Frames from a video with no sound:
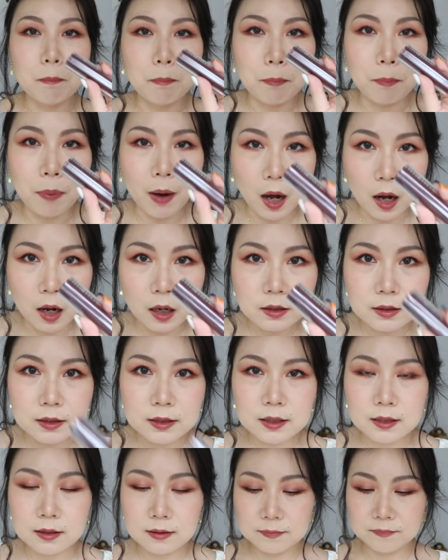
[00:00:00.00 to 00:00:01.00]

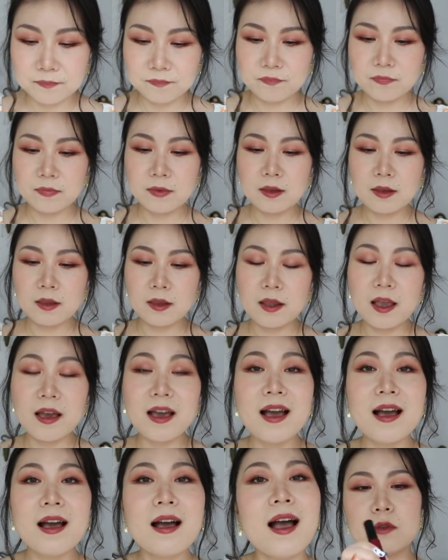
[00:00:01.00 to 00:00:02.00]
But
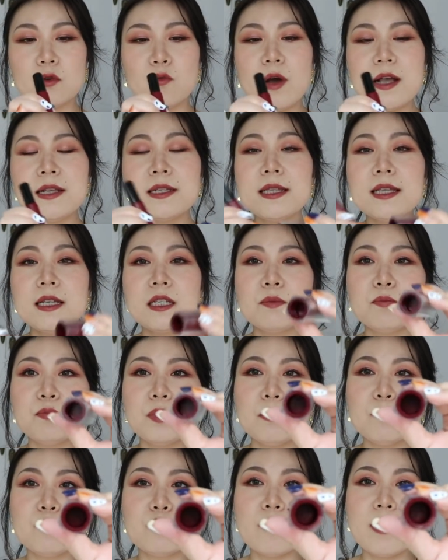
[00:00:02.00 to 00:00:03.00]
once this
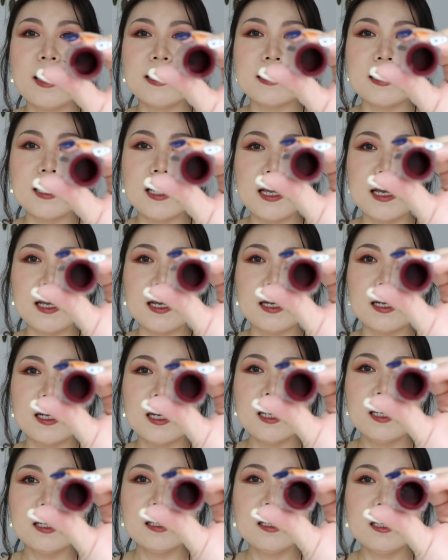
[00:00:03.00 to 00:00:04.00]
been pressed in,
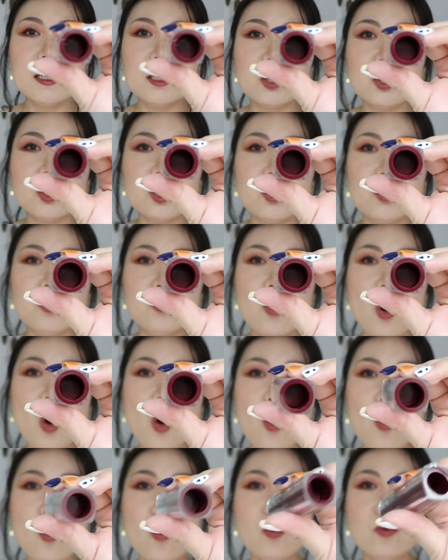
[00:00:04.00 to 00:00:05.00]
these two
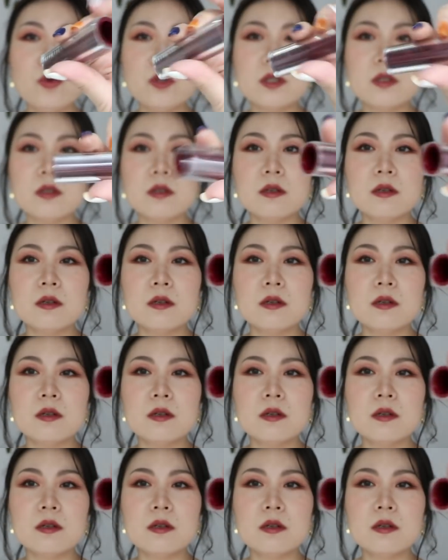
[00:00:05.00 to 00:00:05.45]
holes